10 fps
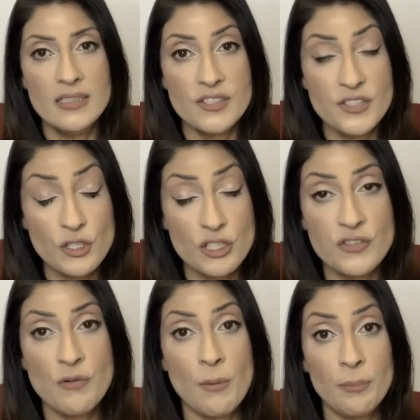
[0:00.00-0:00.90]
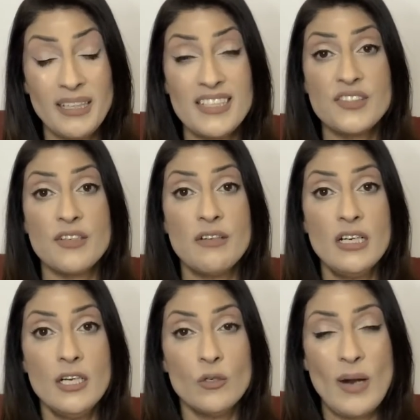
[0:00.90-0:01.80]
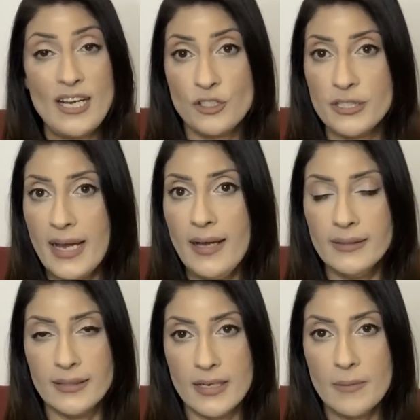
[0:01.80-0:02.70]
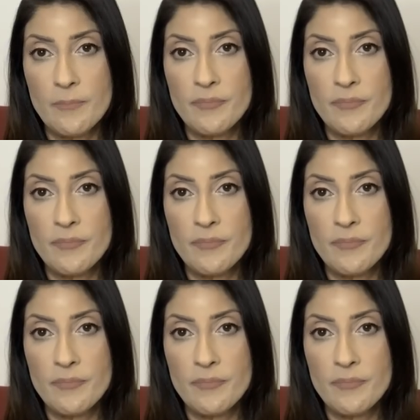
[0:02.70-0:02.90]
decisions from a place of rationality.